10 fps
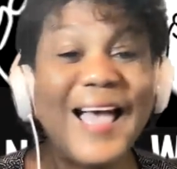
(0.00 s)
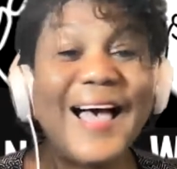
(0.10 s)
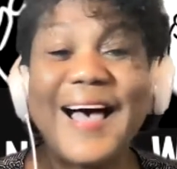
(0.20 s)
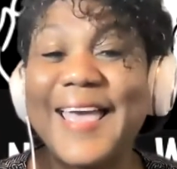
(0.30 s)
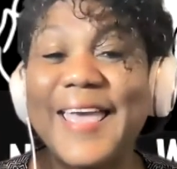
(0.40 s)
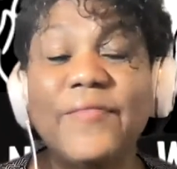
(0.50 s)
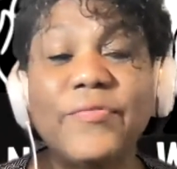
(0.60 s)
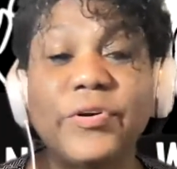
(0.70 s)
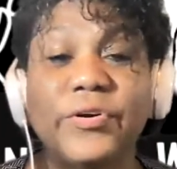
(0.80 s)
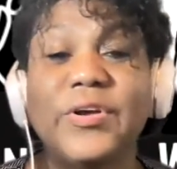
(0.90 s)

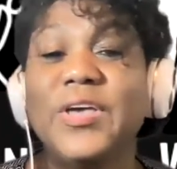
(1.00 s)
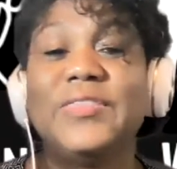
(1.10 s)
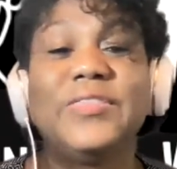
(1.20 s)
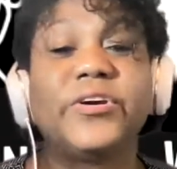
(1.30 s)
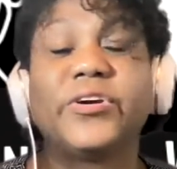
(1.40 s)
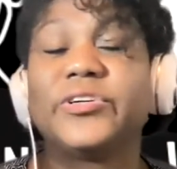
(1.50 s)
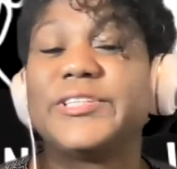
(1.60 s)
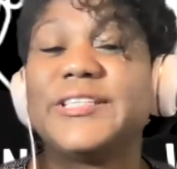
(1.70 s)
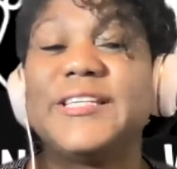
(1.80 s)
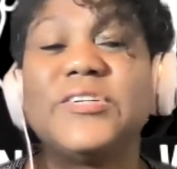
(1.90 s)
However, there are
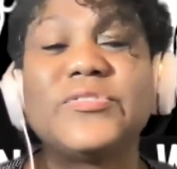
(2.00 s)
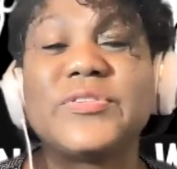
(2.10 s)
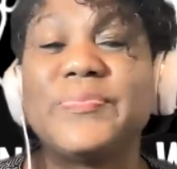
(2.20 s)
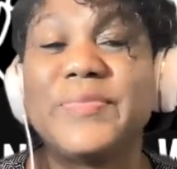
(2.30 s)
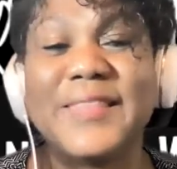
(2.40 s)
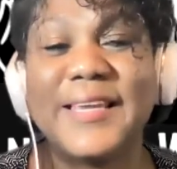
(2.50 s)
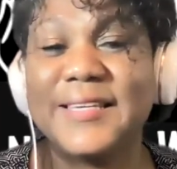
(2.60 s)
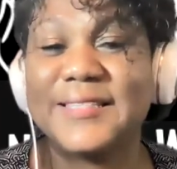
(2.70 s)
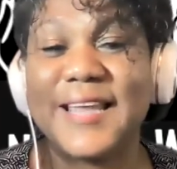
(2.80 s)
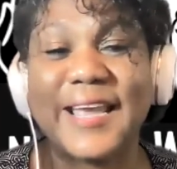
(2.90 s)
still some
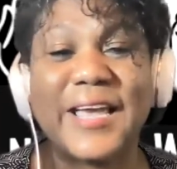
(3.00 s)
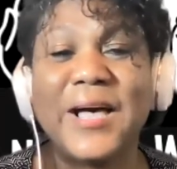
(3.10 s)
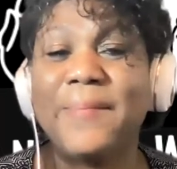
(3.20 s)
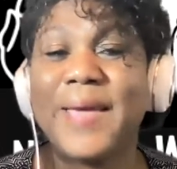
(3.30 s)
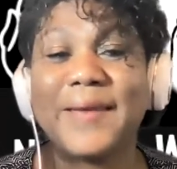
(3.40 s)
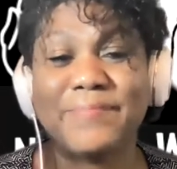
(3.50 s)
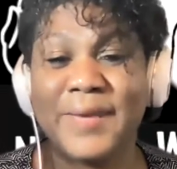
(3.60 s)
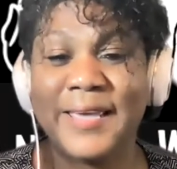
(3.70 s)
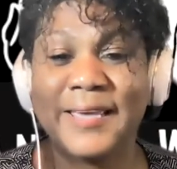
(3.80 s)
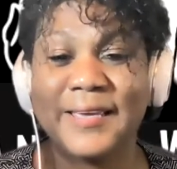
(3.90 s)
things that come at
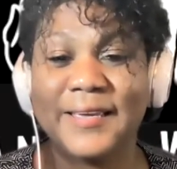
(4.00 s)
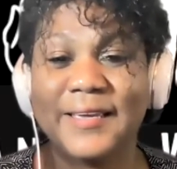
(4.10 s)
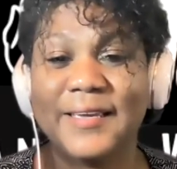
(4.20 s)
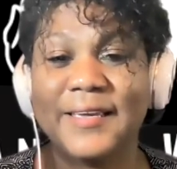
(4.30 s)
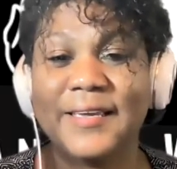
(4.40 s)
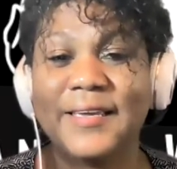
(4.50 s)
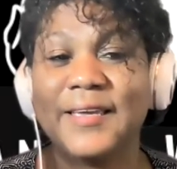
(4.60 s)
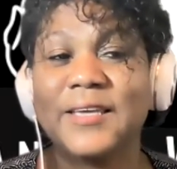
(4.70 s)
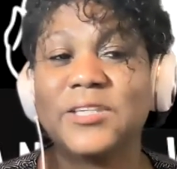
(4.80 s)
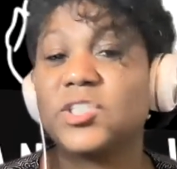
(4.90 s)
me
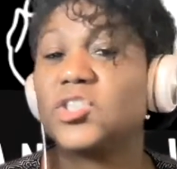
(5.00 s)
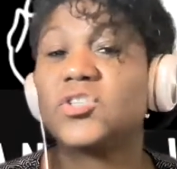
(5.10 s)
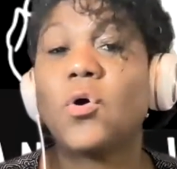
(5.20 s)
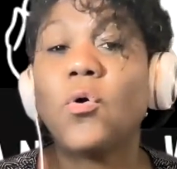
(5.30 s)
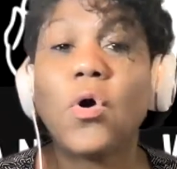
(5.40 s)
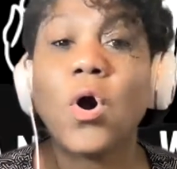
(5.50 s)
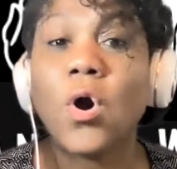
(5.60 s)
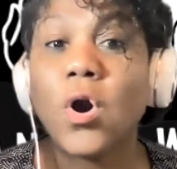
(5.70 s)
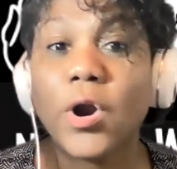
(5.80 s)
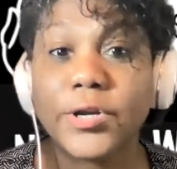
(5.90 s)
so
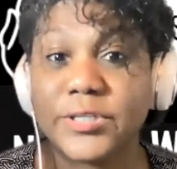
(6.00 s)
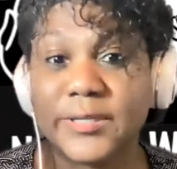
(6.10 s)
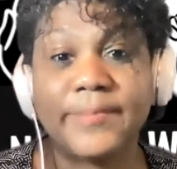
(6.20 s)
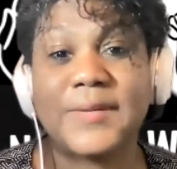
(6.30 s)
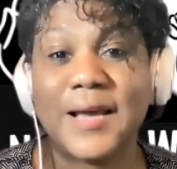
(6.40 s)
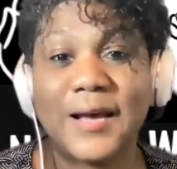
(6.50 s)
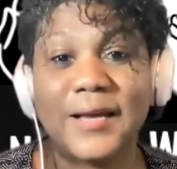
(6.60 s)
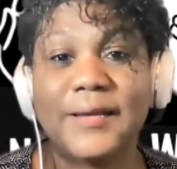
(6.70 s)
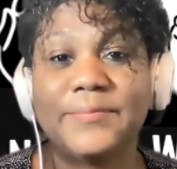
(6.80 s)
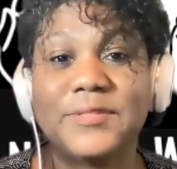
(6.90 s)
hard
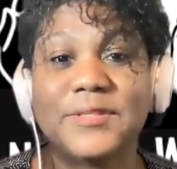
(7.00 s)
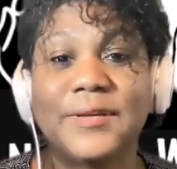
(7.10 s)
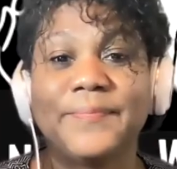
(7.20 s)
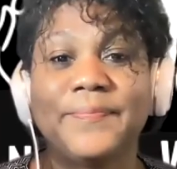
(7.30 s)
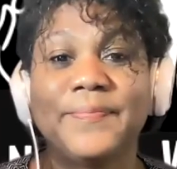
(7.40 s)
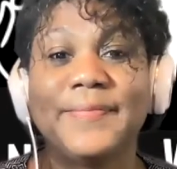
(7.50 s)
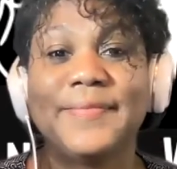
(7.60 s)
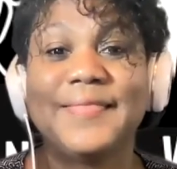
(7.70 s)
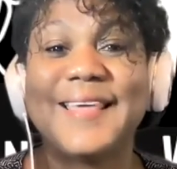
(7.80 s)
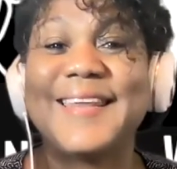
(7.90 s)
sometimes
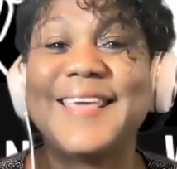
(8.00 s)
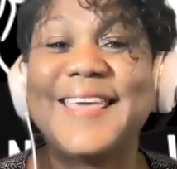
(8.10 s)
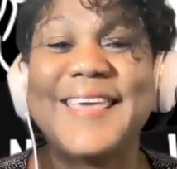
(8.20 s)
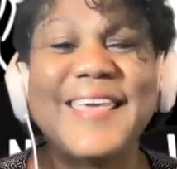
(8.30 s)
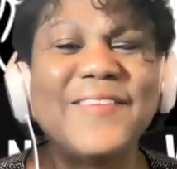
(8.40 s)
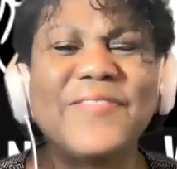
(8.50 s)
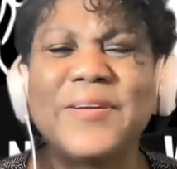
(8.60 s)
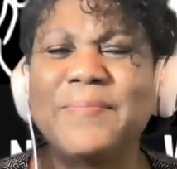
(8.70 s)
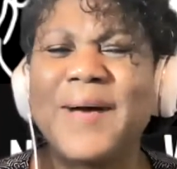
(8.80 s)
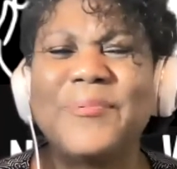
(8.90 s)
that
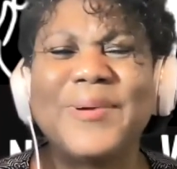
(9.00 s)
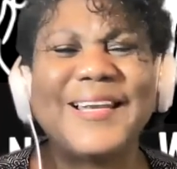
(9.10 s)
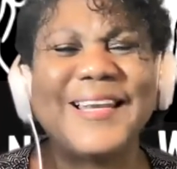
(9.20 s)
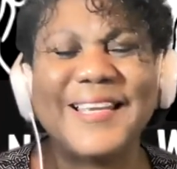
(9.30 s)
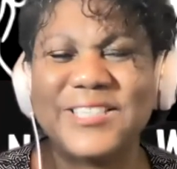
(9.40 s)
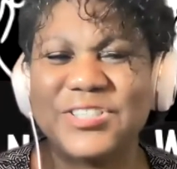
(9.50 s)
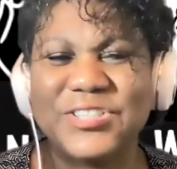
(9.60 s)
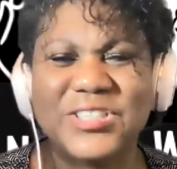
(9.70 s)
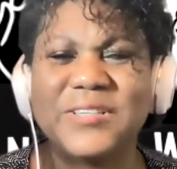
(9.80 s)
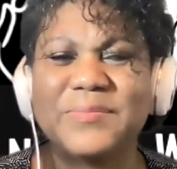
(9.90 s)
even my
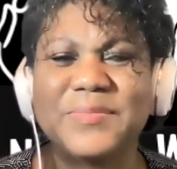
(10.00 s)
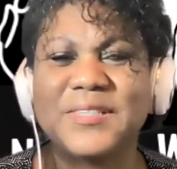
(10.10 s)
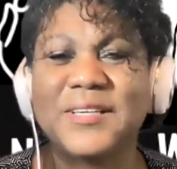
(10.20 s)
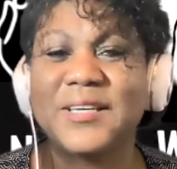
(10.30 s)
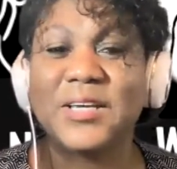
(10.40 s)
relationships,